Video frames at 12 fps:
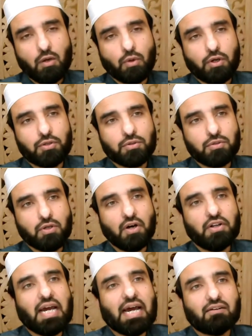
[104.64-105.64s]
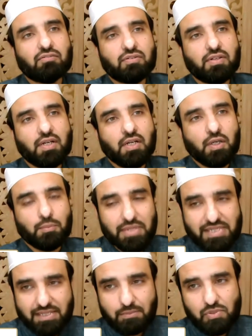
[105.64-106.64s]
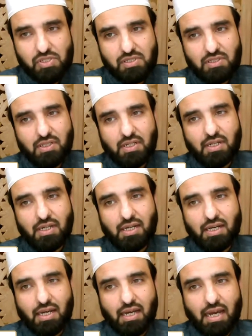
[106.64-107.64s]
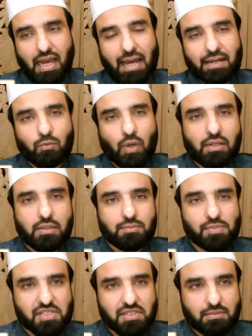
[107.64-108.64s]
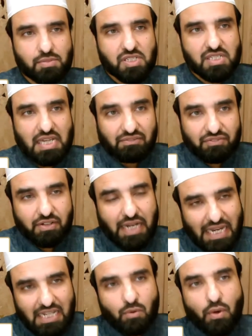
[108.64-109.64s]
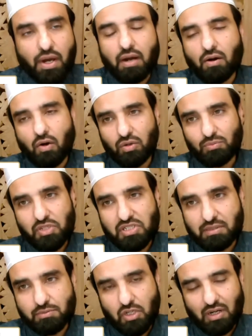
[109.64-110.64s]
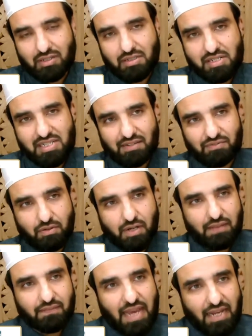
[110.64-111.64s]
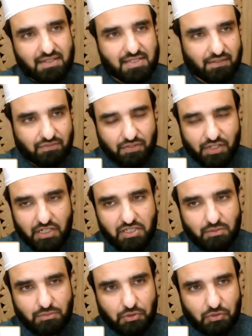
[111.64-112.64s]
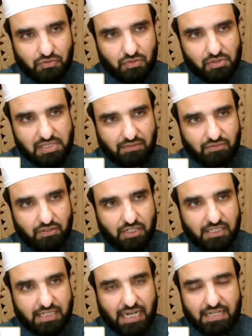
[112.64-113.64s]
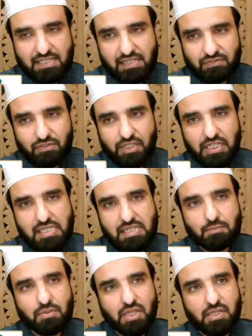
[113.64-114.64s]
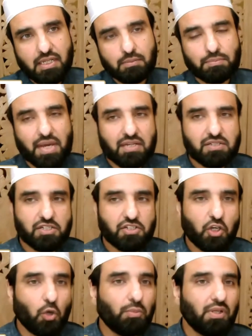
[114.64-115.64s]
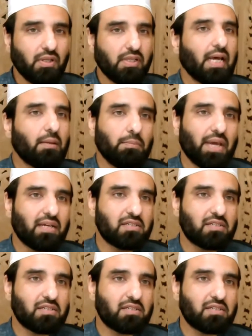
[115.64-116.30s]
where you do not have Muslims. And when Muslims suffer anywhere, all Muslims ought to suffer. And that suffering is a beautiful suffering. That suffering is something that makes us human, that